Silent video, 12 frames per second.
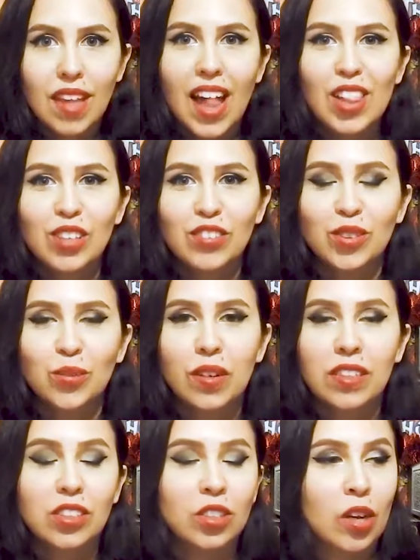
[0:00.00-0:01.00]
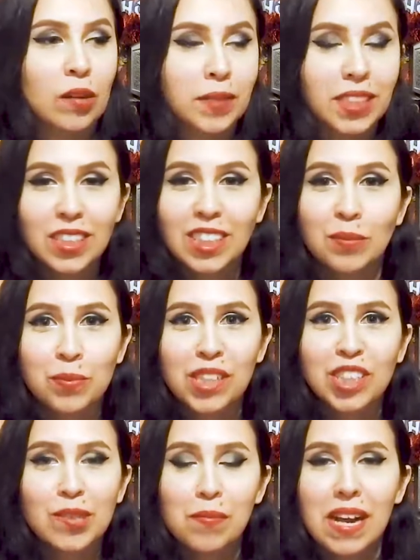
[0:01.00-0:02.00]
Hello everyone, so I'm here to
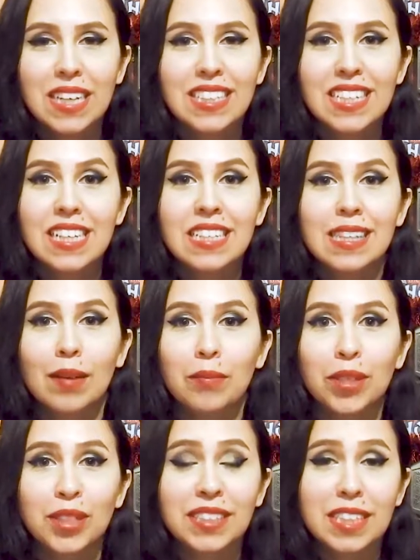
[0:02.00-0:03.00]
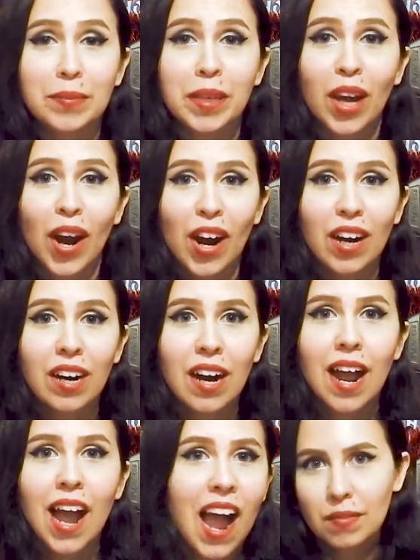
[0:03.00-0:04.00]
bring you my December
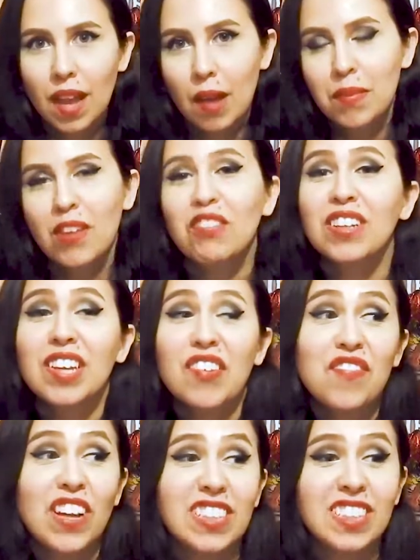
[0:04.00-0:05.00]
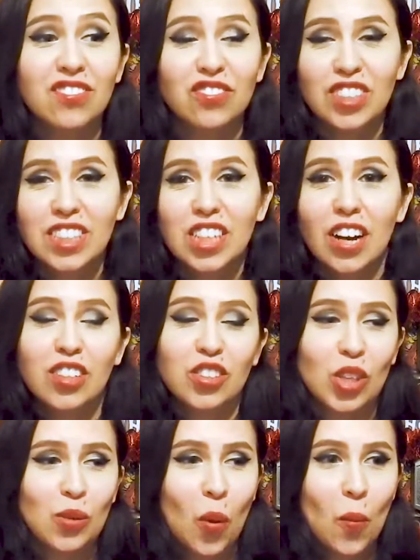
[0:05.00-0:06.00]
TBR. I'm not really a festive reader, so
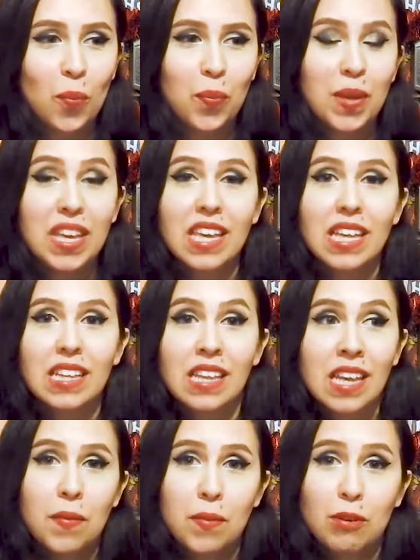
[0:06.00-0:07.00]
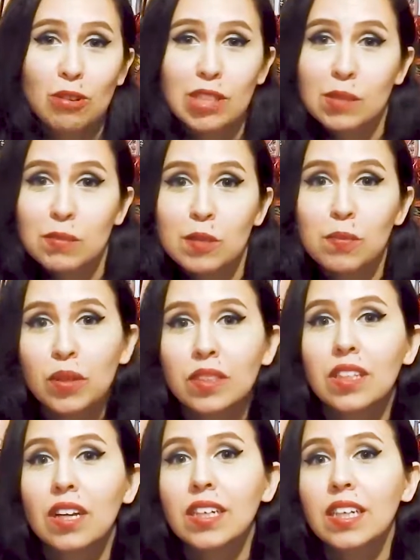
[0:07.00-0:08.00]
there won't be Christmas
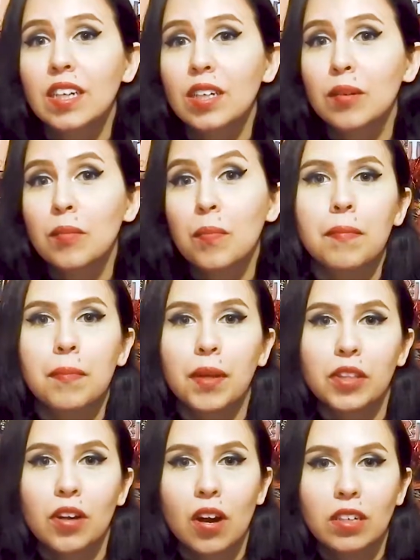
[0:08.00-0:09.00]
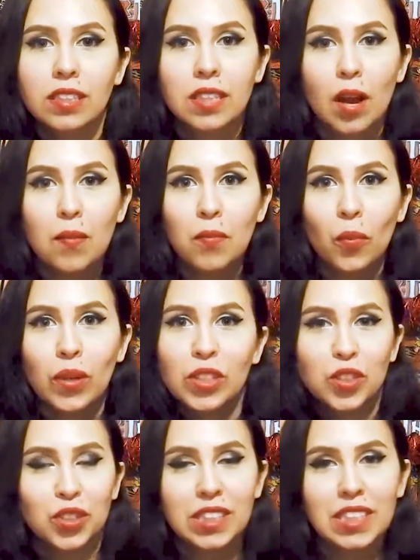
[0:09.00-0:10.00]
books on here, but there are some
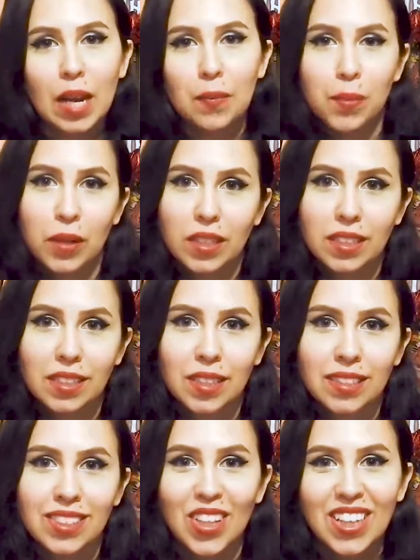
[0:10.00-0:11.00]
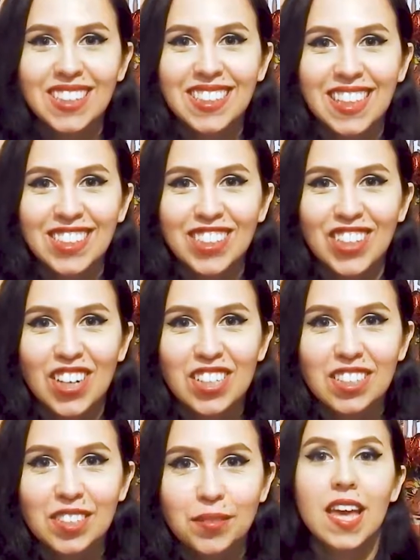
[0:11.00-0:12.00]
wintry type books. So let's get
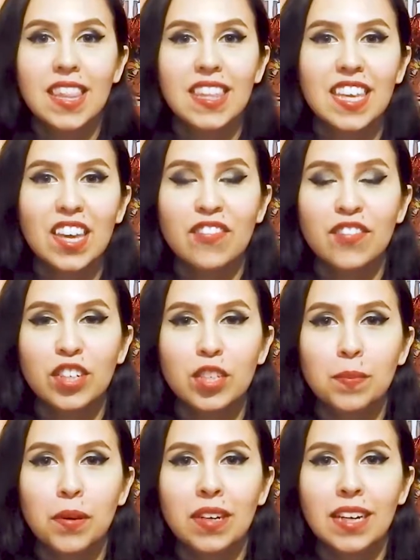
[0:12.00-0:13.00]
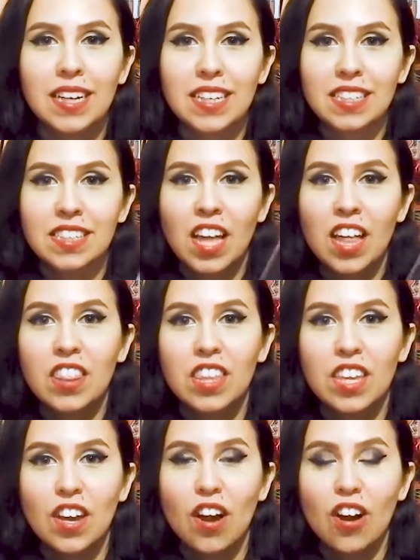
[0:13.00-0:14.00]
started. The first book is
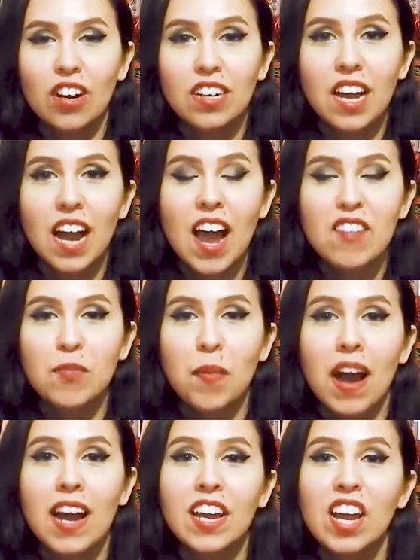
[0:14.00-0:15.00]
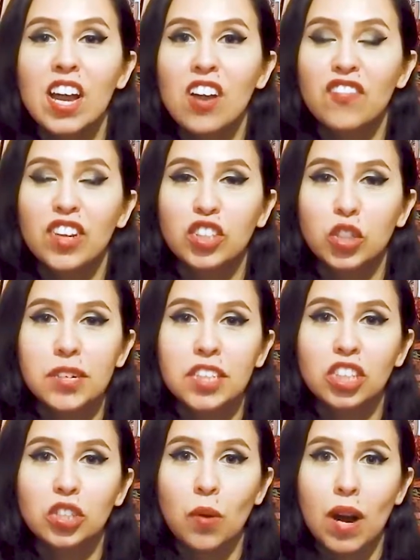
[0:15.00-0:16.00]
The Archive by Victoria
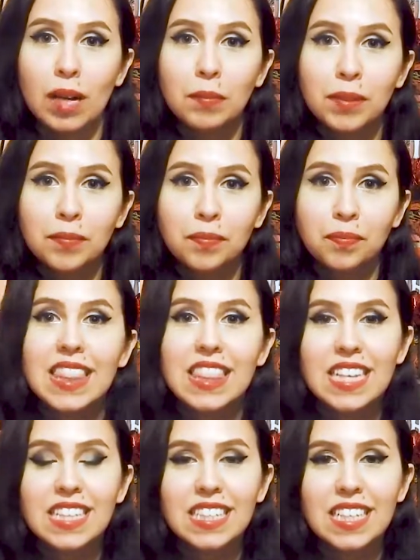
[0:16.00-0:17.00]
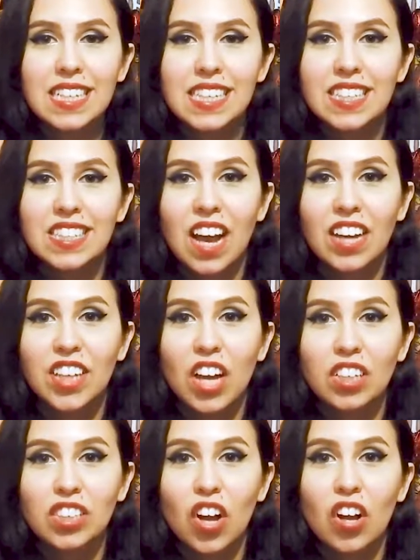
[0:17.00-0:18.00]
Schwab. This is a
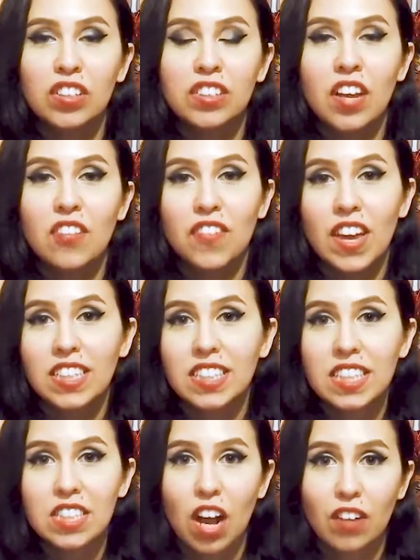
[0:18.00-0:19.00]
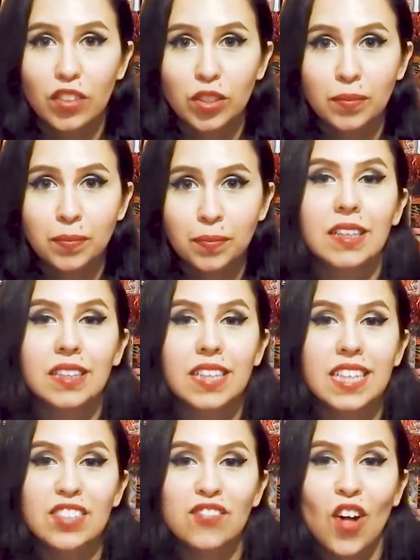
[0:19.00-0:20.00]
young adult fantasy novel.
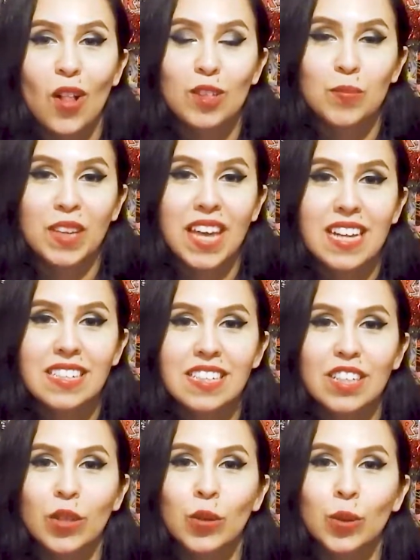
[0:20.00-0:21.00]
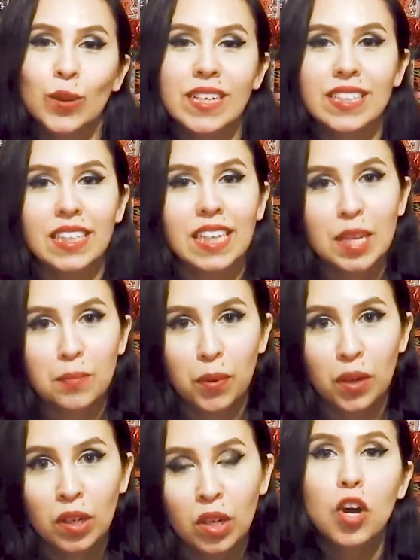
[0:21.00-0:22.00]
This follows Mackenzie, who is a
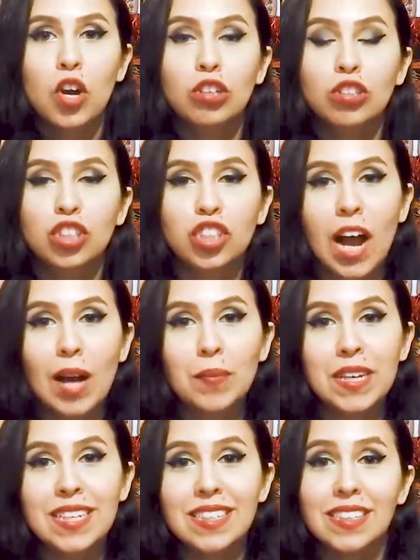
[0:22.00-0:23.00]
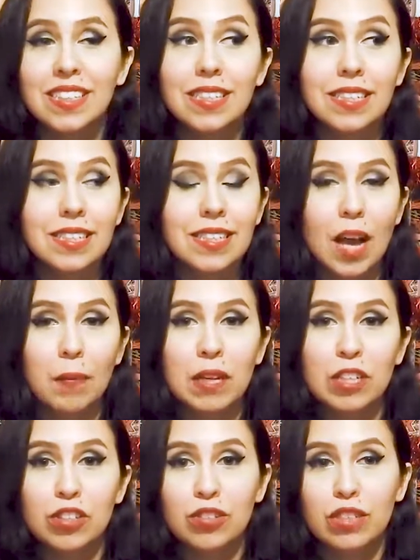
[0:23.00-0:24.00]
keeper, whose job is to stop
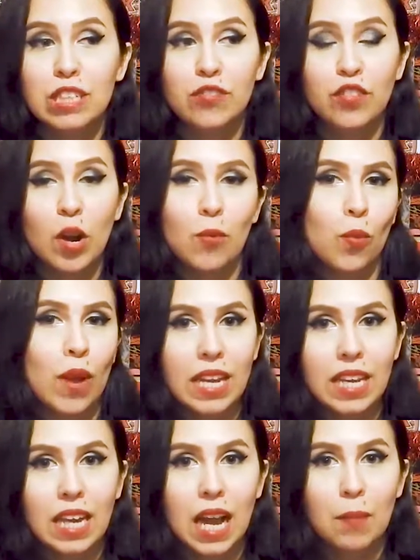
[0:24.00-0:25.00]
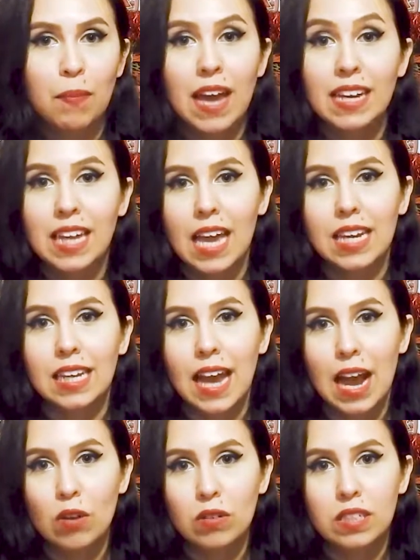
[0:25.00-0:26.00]
history from waking up and getting
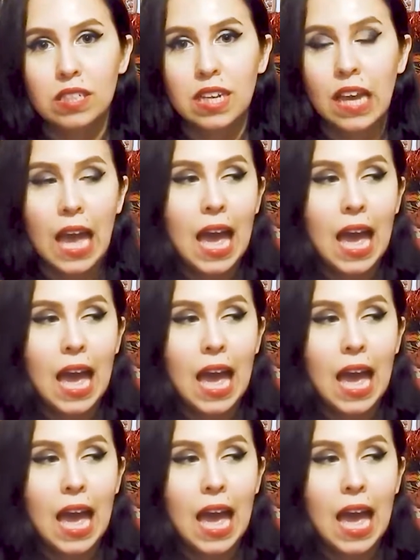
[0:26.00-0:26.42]
out.